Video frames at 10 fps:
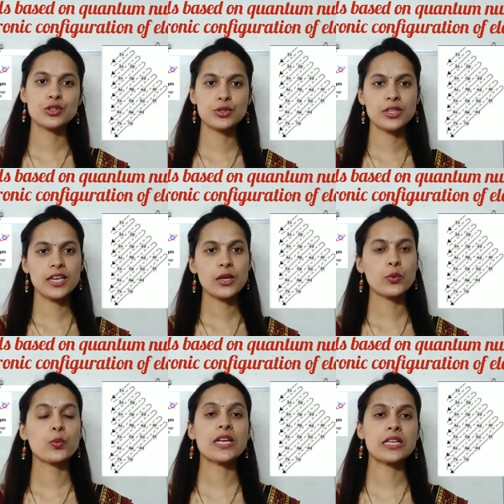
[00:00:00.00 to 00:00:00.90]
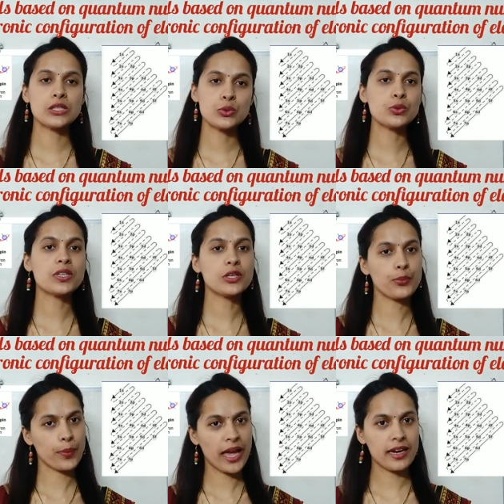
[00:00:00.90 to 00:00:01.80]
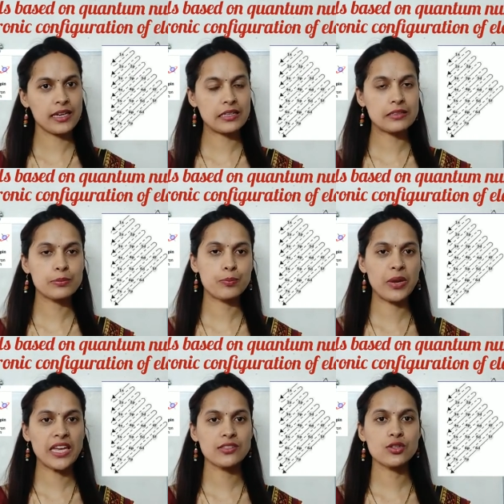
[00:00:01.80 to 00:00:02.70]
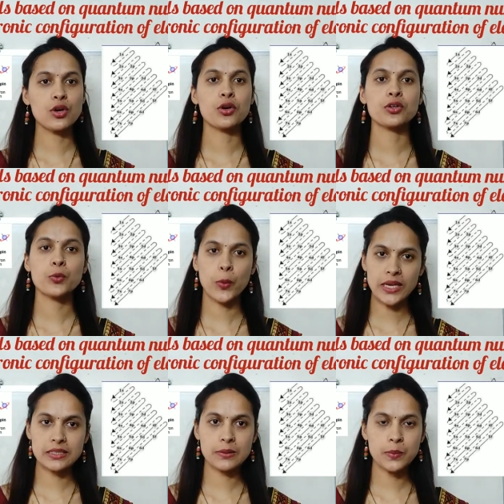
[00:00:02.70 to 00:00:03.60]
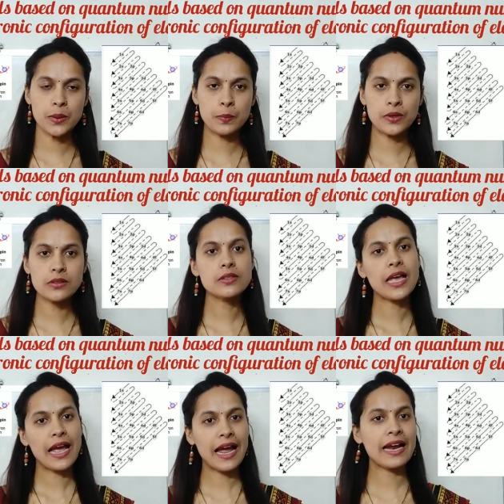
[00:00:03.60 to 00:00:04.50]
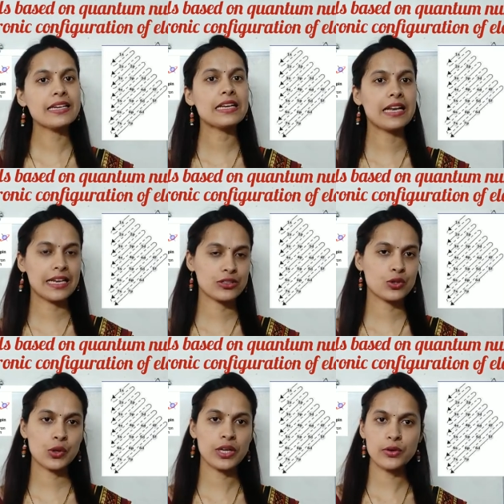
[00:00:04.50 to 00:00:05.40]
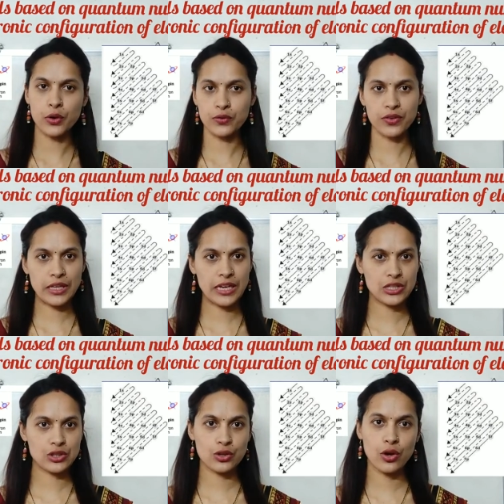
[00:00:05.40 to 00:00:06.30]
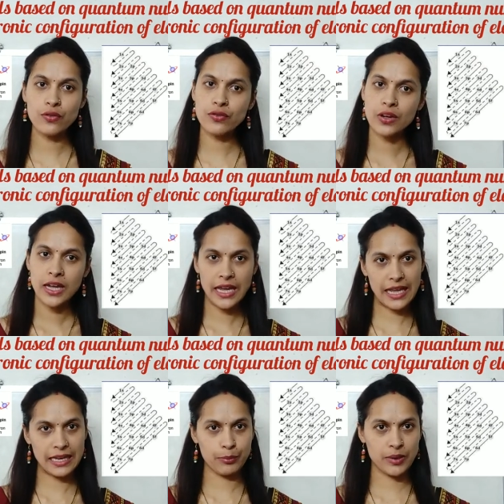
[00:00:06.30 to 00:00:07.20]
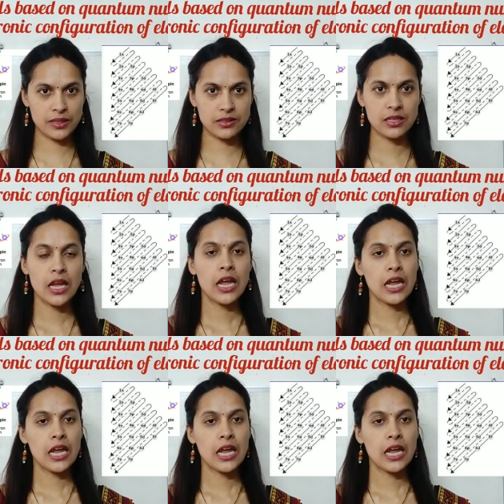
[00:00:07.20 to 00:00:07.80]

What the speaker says: Today we'll do the numericals based on quantum numbers and electronic configuration of elements.